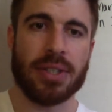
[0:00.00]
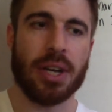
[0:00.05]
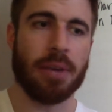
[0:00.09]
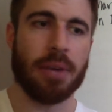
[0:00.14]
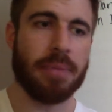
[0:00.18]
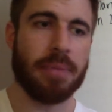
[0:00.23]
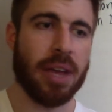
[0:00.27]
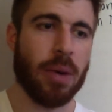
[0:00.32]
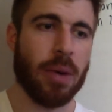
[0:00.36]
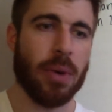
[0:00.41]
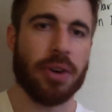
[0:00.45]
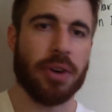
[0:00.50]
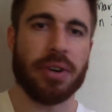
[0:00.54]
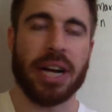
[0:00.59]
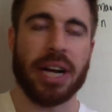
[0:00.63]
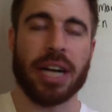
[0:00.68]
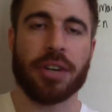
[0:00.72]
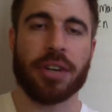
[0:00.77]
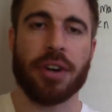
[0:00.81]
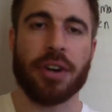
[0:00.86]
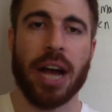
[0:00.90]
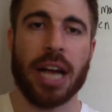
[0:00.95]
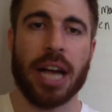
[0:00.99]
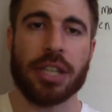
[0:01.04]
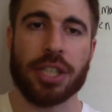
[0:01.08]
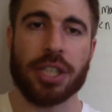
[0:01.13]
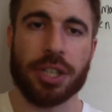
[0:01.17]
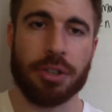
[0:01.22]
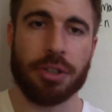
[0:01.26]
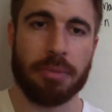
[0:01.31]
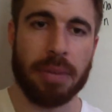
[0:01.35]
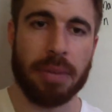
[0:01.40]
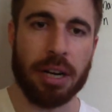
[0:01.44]
Um, that way you're not
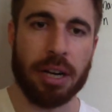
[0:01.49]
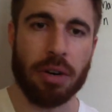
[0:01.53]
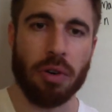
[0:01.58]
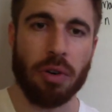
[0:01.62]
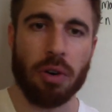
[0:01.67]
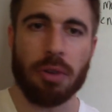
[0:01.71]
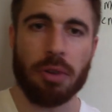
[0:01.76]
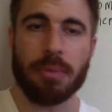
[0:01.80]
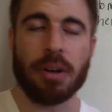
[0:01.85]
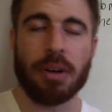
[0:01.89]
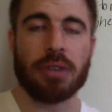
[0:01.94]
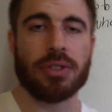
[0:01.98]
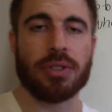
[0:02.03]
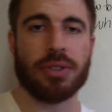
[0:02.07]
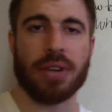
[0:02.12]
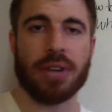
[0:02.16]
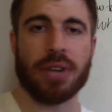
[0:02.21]
crashing your male hormones,